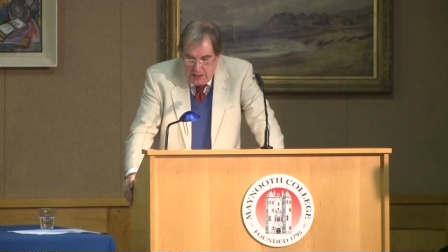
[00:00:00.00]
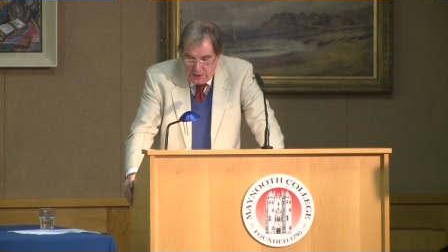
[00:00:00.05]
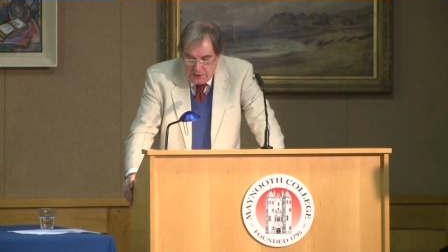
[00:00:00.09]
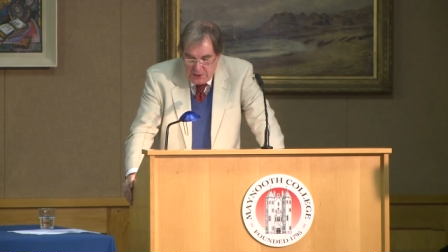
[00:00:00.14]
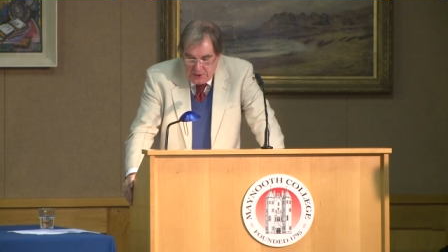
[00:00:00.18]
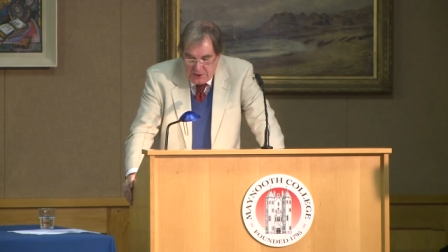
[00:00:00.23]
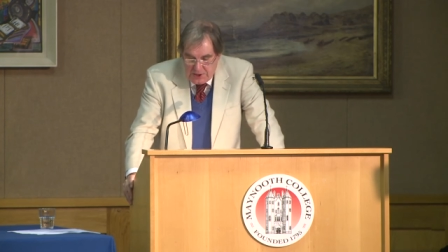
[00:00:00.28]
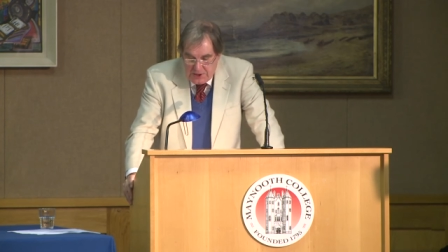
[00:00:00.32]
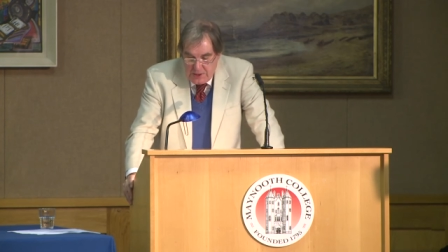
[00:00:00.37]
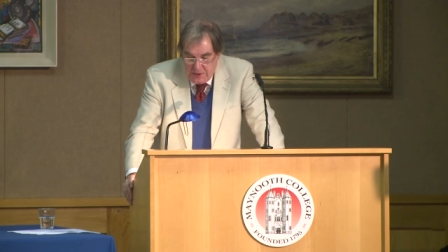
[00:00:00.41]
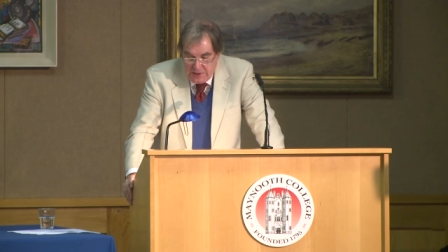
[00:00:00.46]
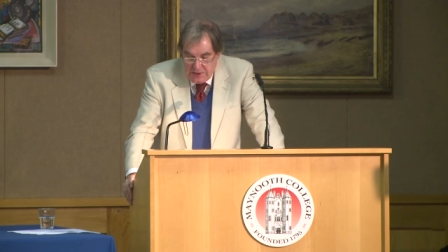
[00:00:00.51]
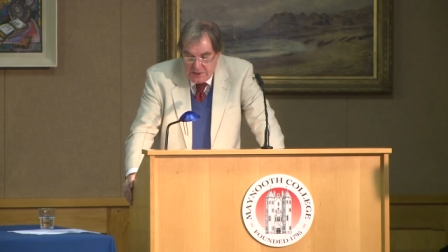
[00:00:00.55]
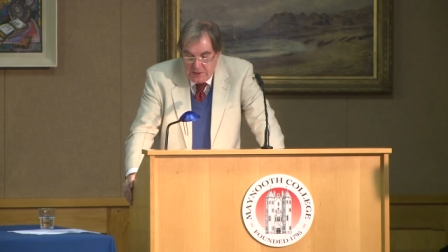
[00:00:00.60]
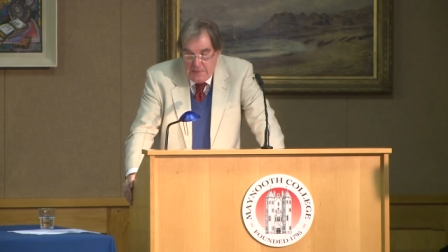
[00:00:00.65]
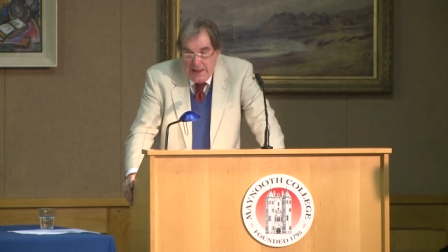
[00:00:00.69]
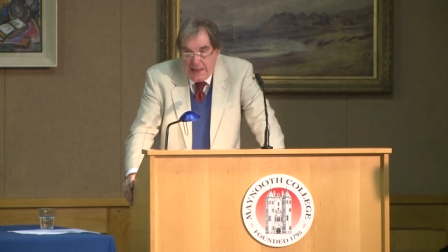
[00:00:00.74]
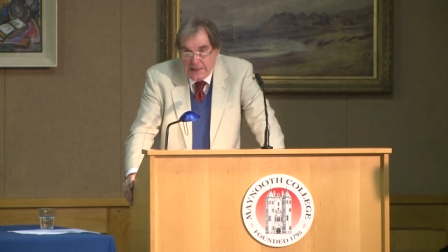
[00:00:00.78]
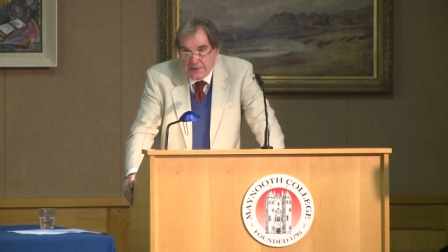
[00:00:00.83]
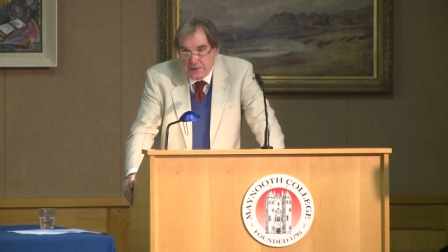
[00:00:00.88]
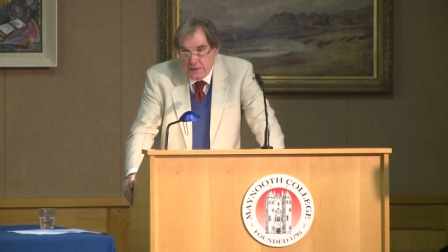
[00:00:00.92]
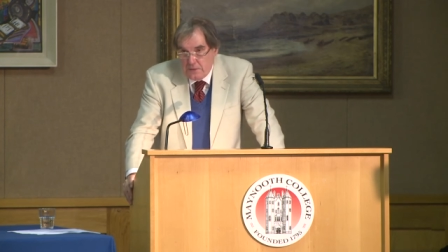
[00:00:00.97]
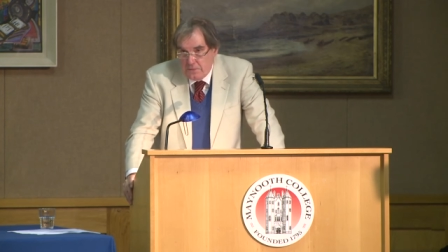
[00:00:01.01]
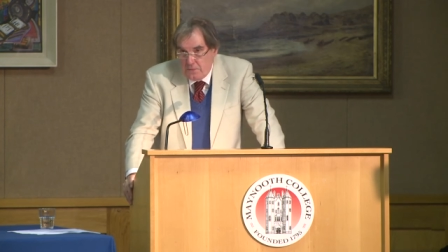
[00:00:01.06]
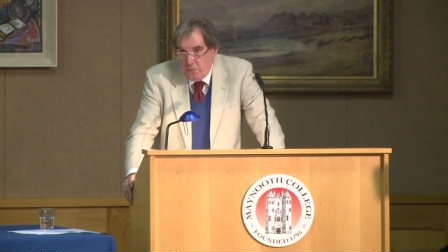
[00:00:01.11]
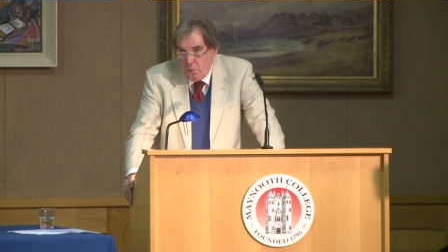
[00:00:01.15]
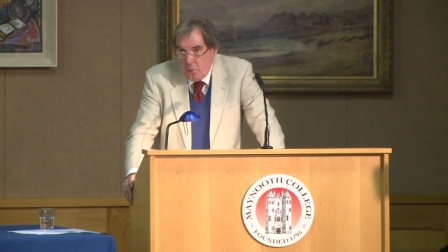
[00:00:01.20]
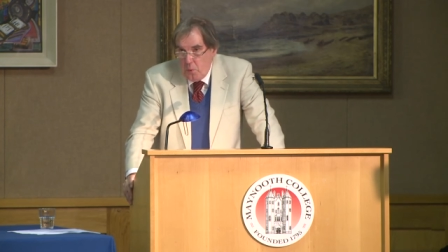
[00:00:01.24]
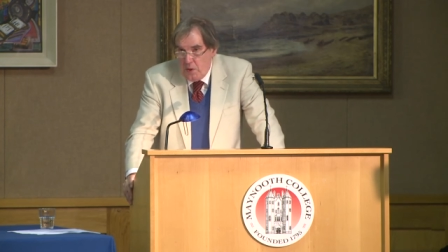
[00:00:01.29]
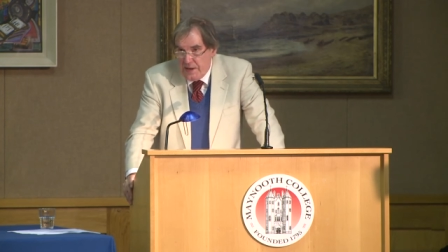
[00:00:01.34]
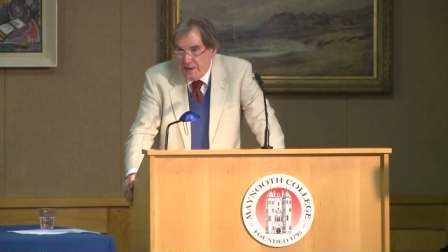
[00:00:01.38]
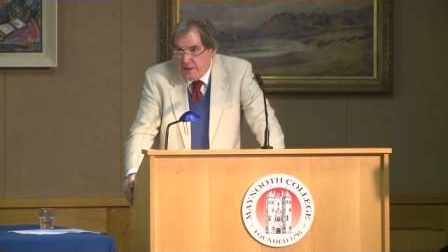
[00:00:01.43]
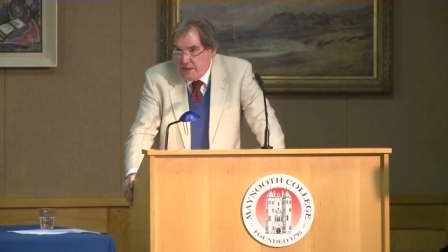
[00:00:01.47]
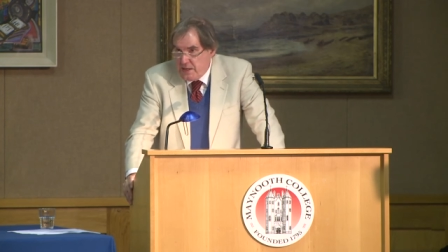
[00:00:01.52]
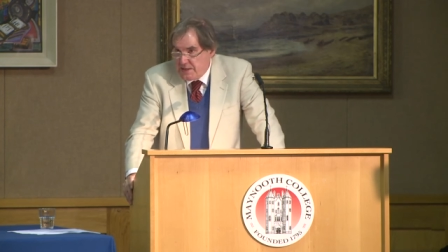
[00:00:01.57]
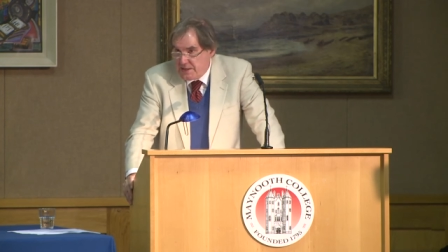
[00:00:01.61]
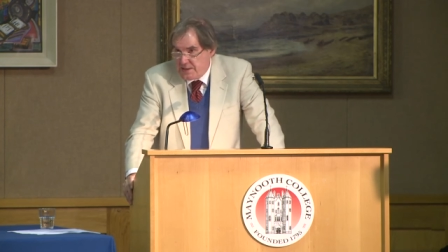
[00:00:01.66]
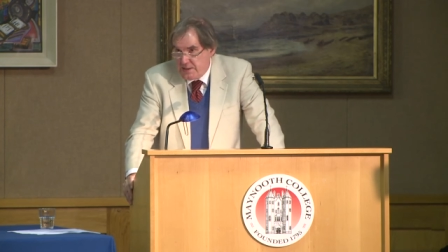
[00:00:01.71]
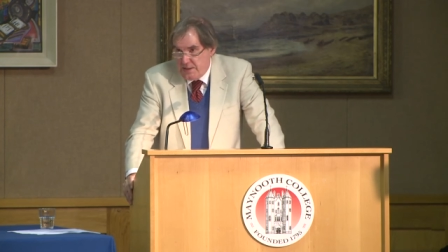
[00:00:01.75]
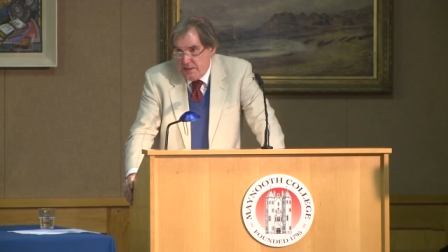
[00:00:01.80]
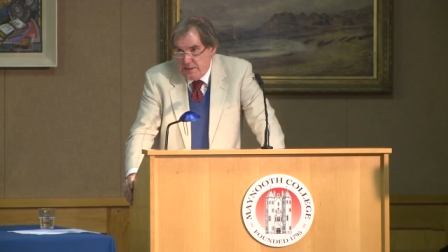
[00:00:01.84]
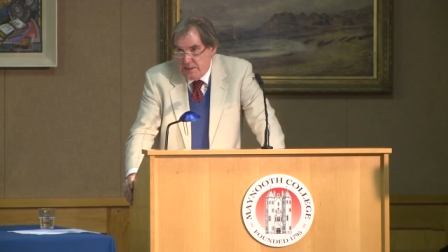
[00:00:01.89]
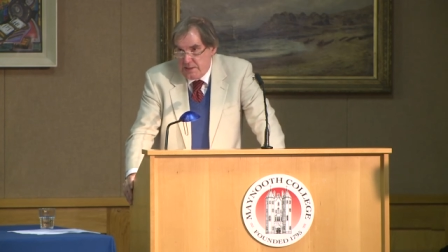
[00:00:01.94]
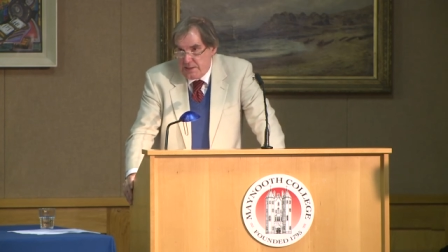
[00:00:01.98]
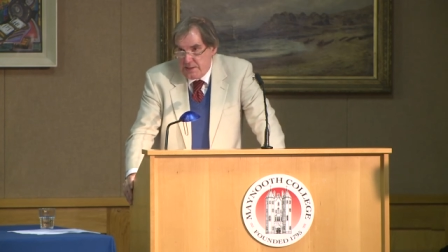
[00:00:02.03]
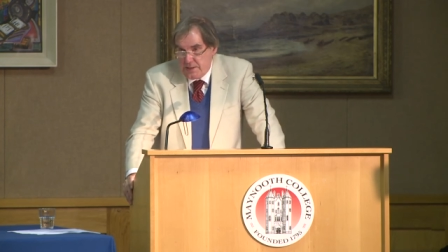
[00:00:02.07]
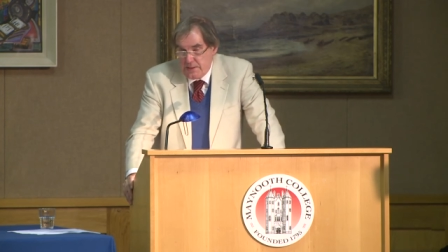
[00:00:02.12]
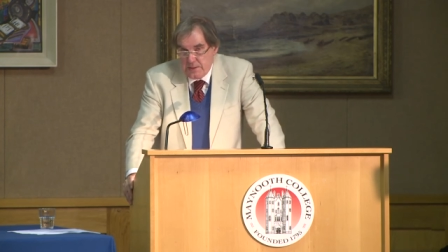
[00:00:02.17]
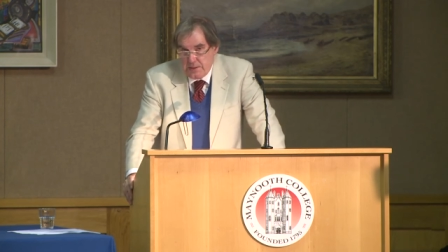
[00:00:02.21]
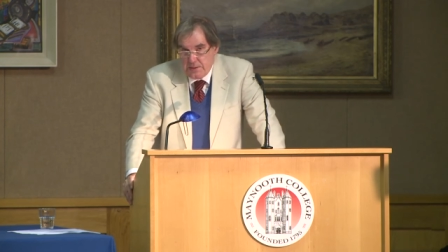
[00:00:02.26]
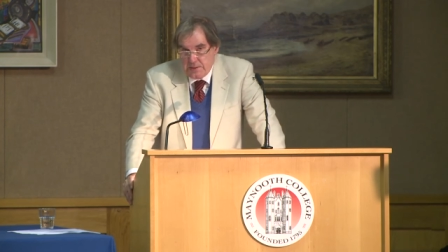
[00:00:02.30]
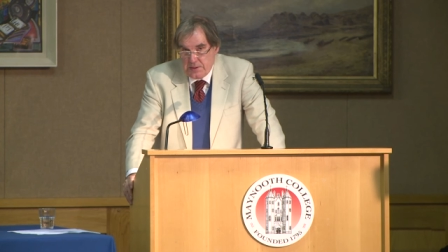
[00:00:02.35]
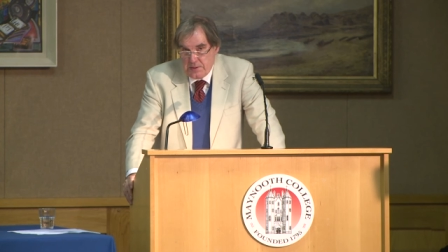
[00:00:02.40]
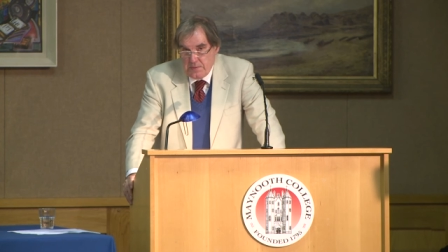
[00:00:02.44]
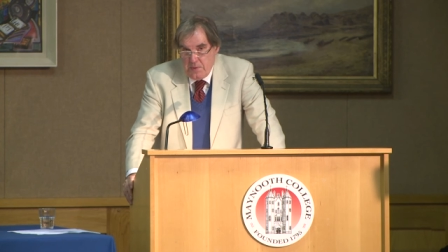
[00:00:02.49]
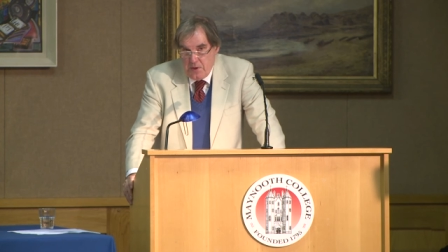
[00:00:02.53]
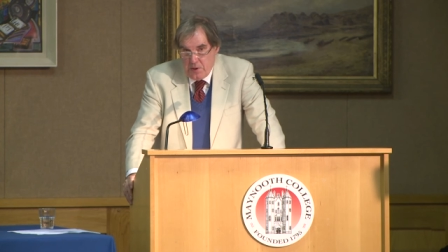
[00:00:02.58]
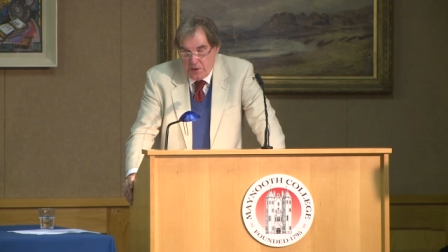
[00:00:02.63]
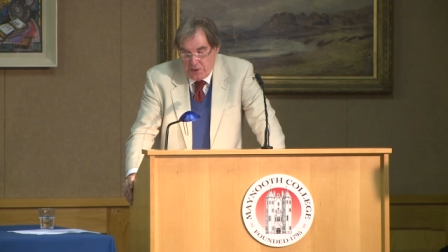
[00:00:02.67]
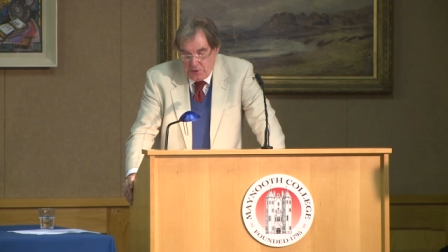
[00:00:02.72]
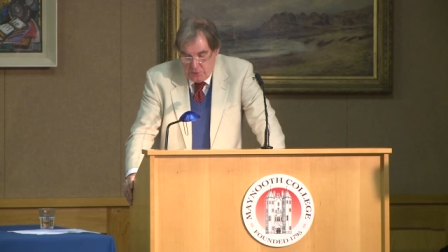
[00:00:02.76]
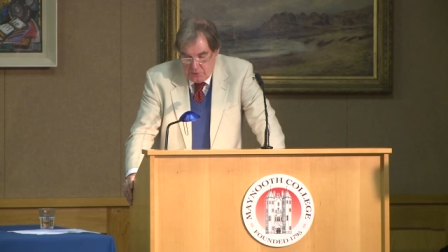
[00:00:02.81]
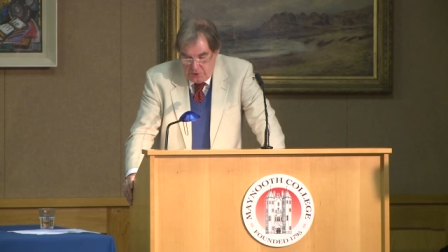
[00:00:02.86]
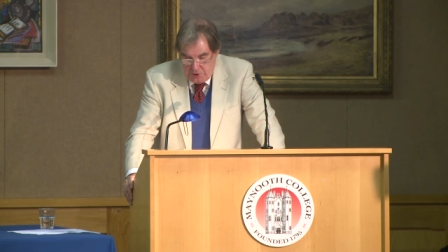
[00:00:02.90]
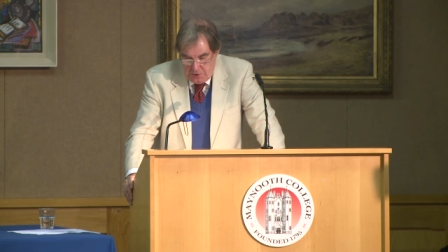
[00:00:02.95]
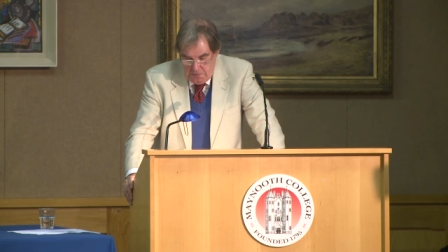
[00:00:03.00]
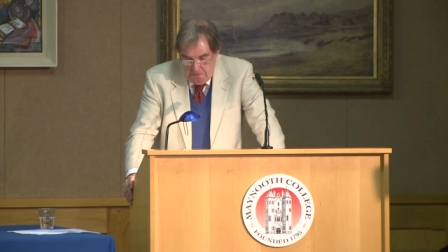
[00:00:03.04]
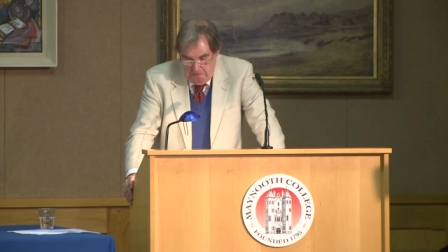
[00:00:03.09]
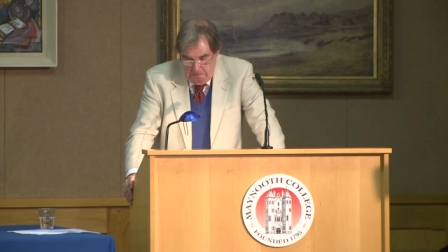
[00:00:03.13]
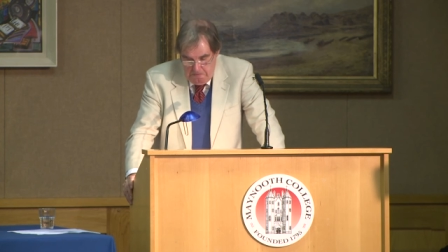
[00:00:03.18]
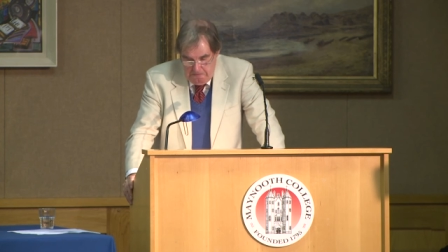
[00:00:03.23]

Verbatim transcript: concerns the matter of witnesses to miracles.